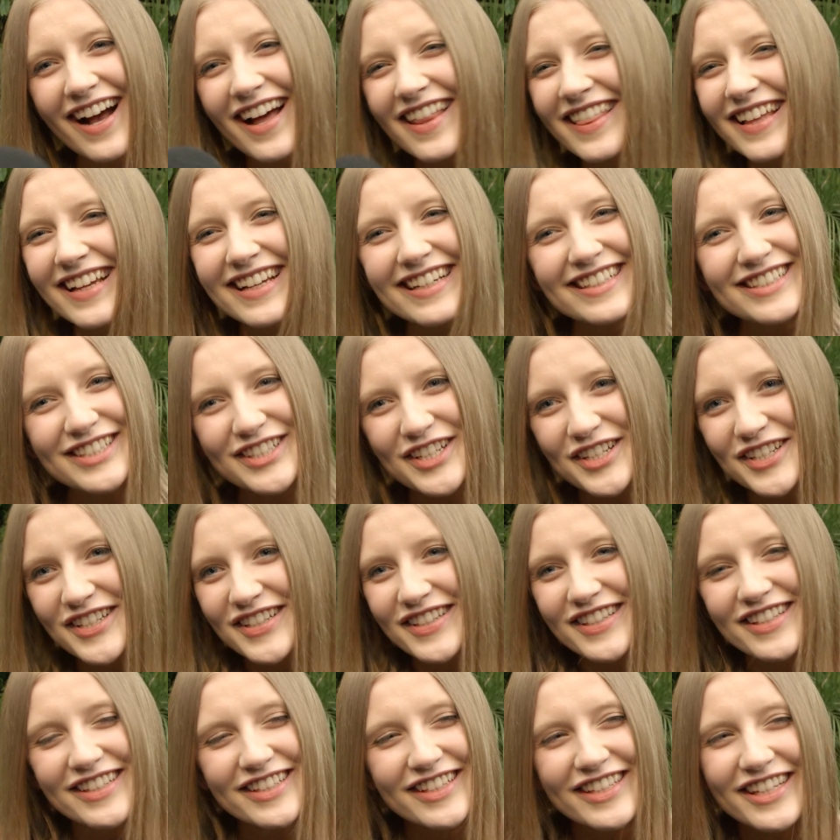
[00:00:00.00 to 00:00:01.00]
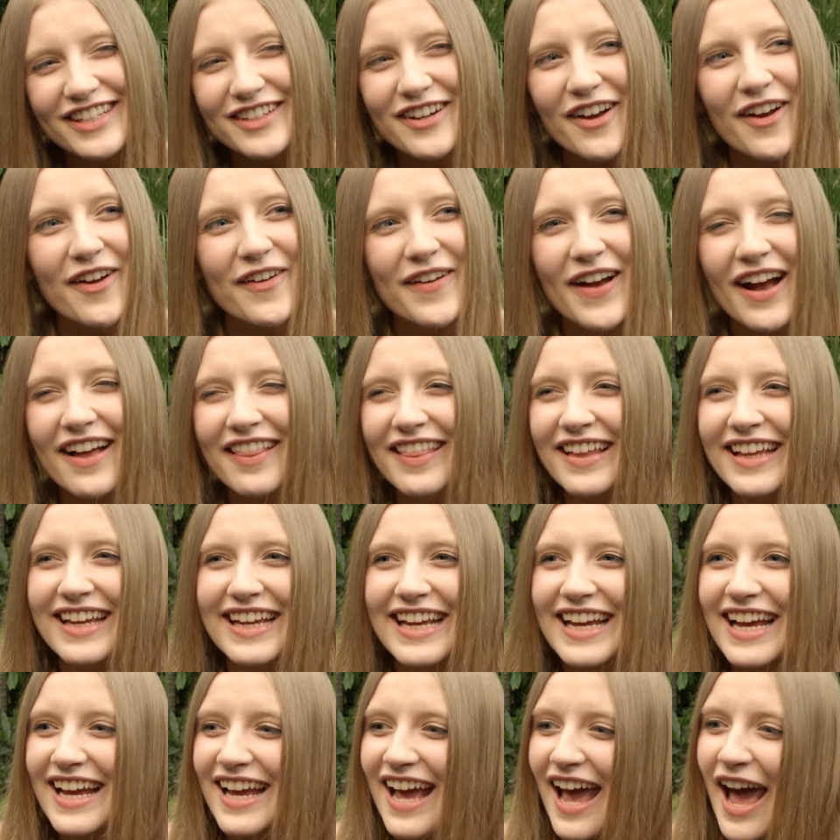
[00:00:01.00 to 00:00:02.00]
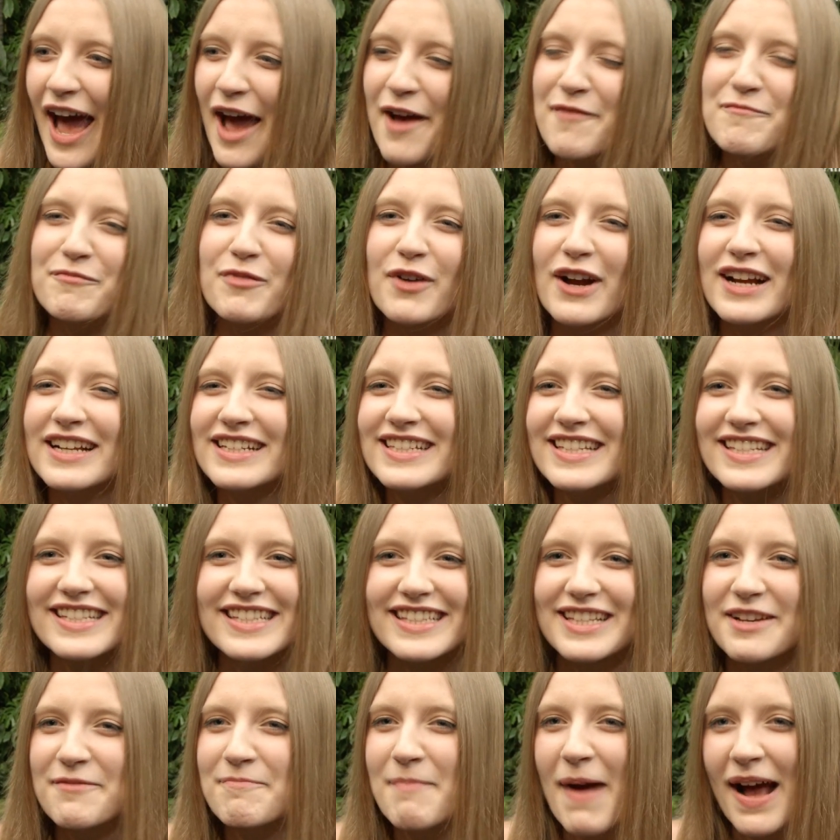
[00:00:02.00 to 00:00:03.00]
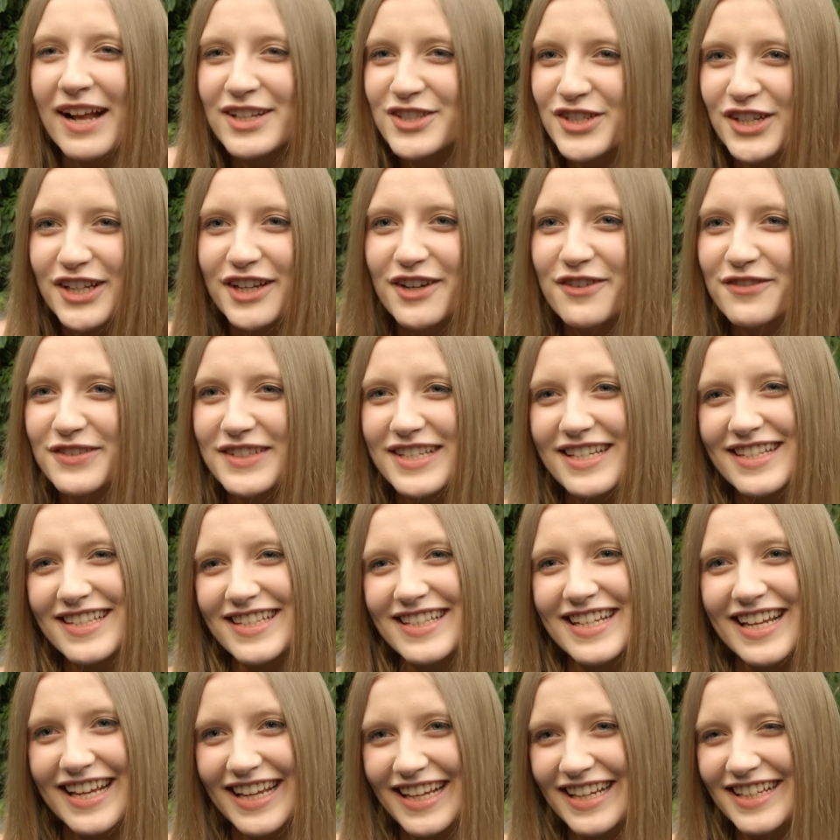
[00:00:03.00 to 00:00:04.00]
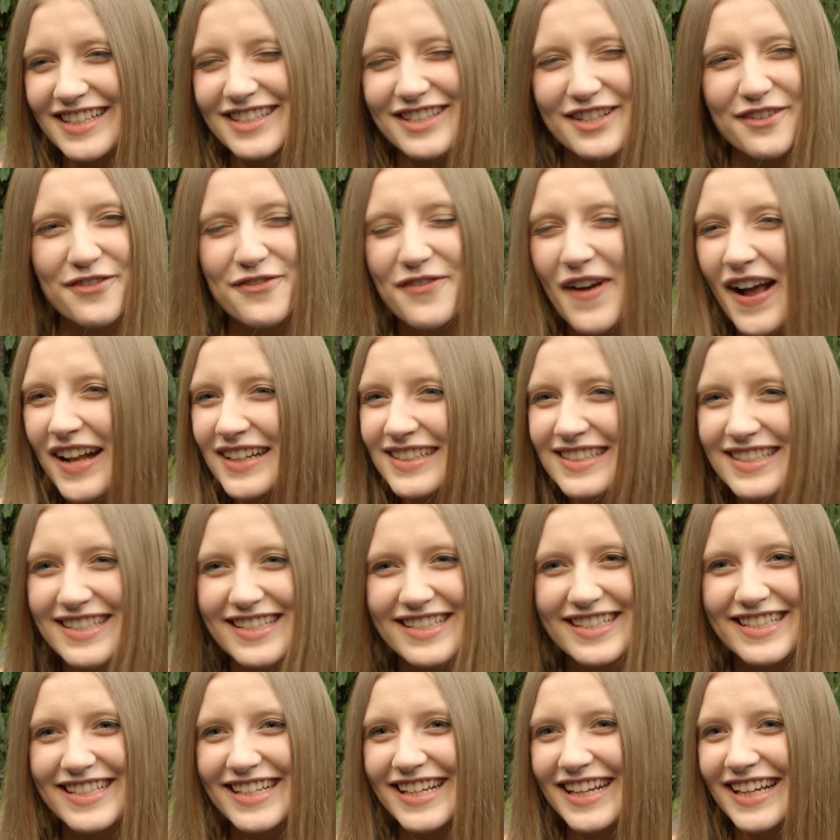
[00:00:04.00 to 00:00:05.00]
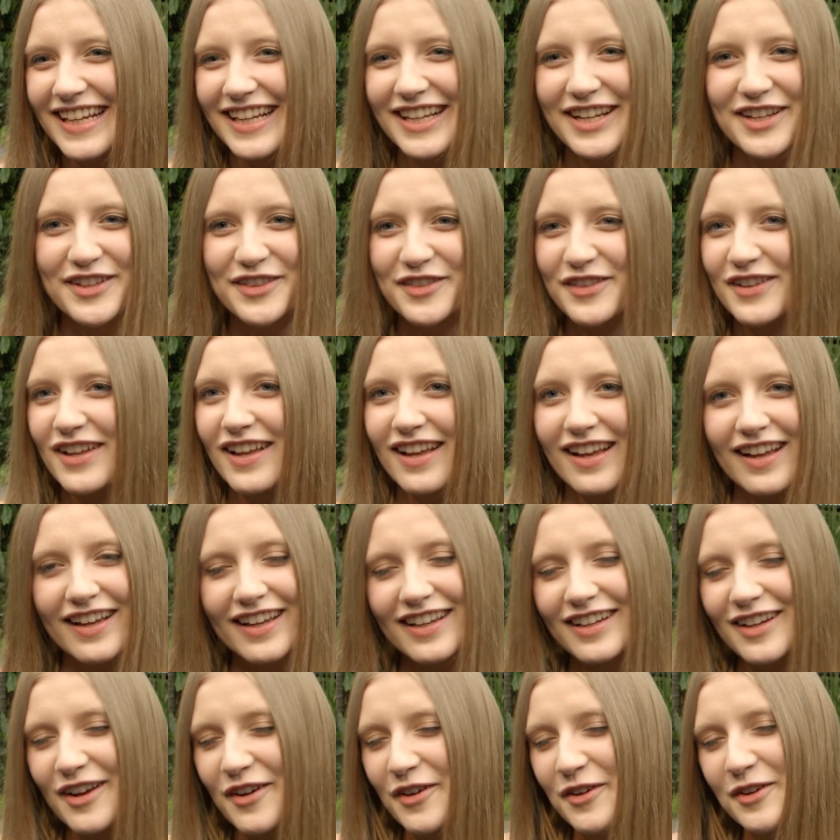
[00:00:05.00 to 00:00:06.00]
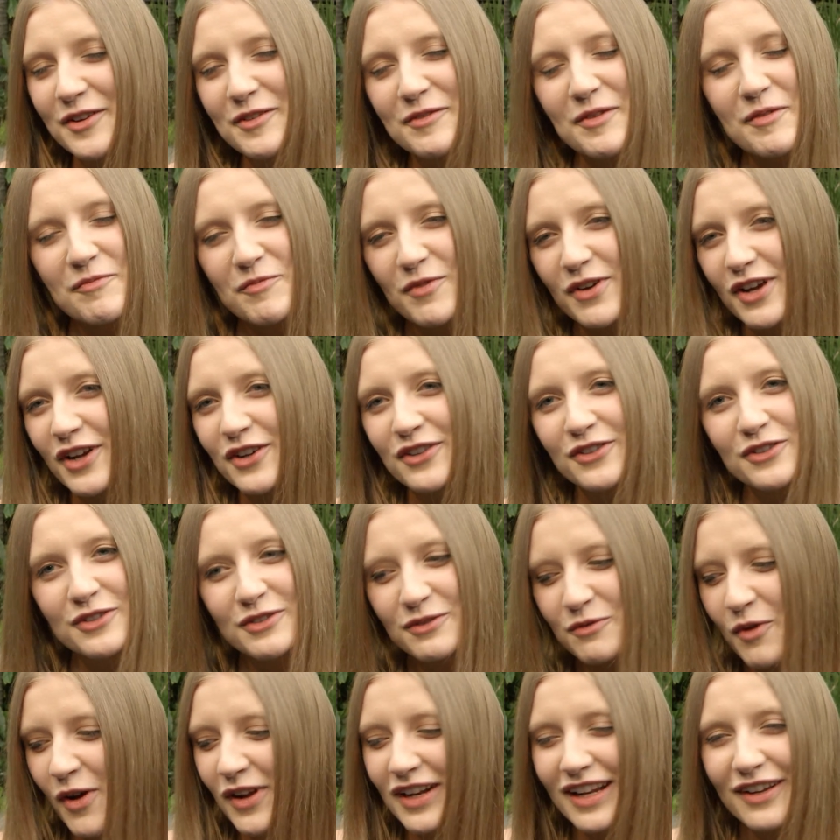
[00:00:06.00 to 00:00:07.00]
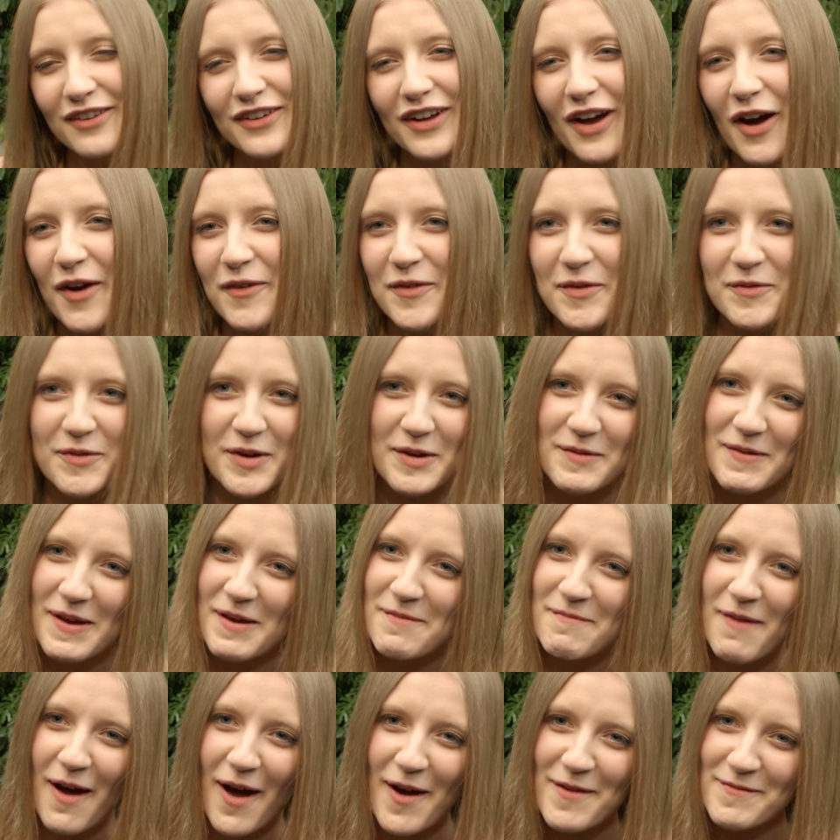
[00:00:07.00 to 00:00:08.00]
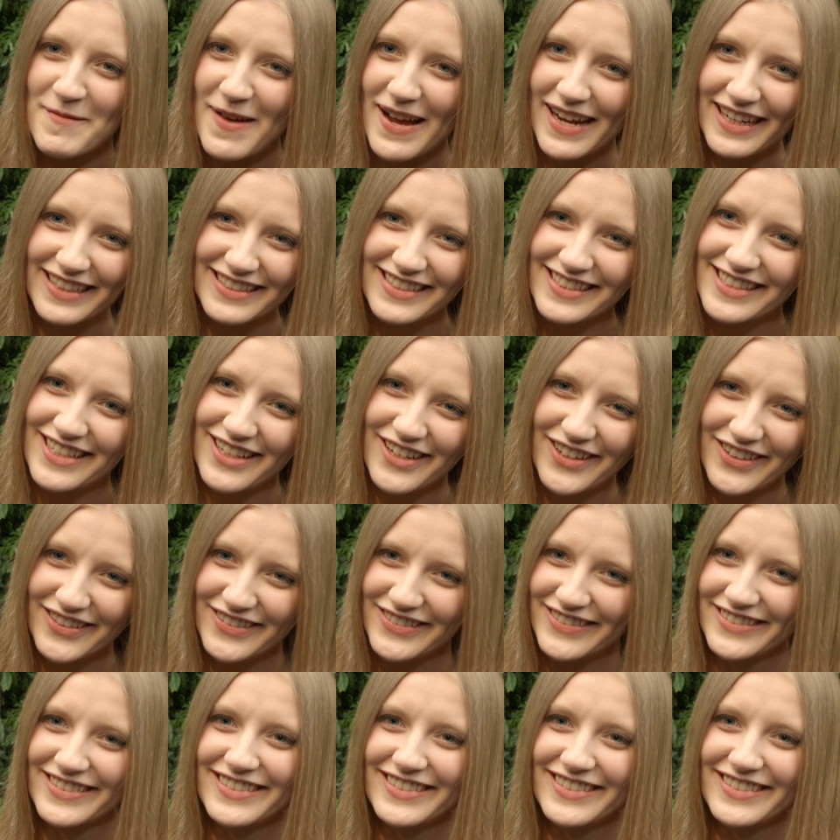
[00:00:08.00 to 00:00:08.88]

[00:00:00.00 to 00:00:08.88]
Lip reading: I think it's just, you know, I think it embraces the magic of Disney, is the fantasy, and, you know, what little girl wouldn't want to be a mermaid, so...